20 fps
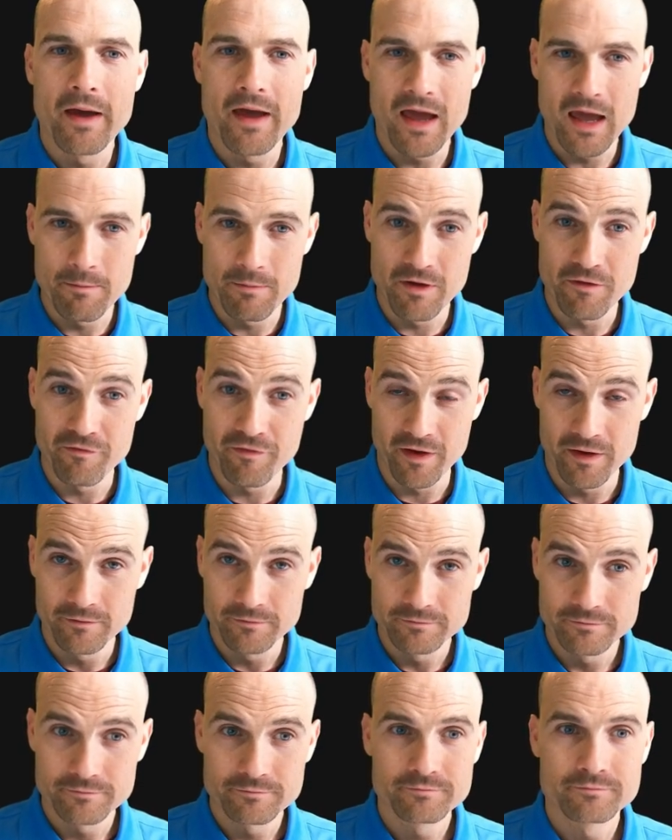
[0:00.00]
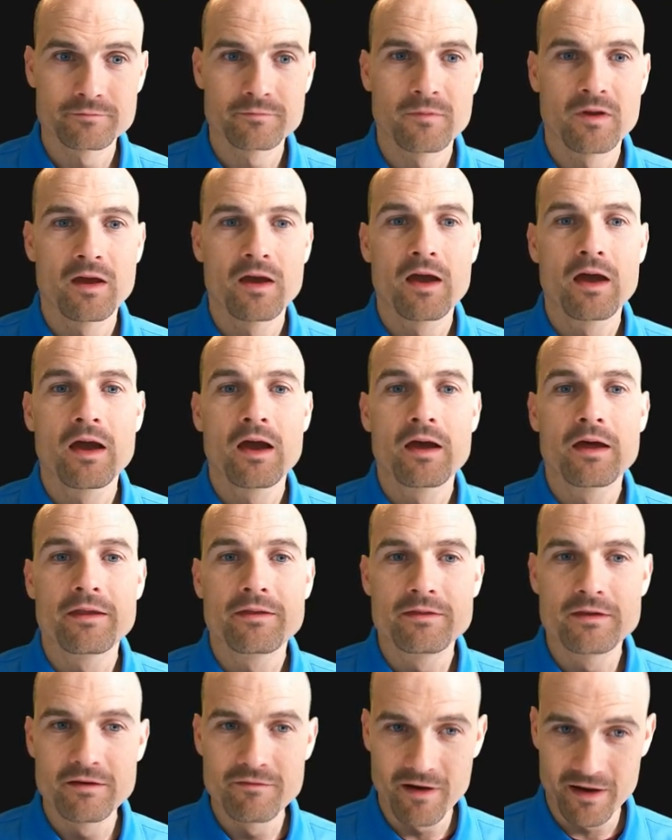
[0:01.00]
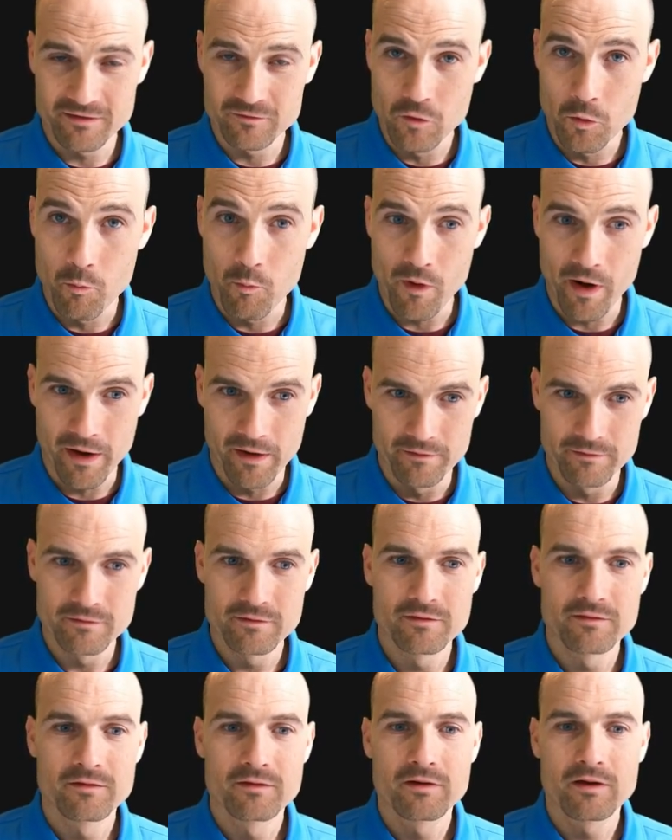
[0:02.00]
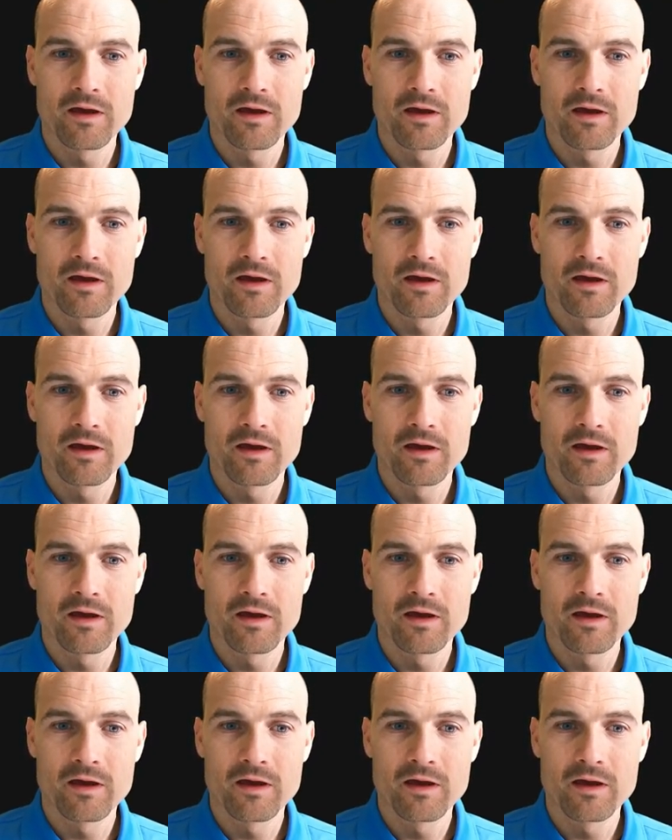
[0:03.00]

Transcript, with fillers: M F A, device compliant,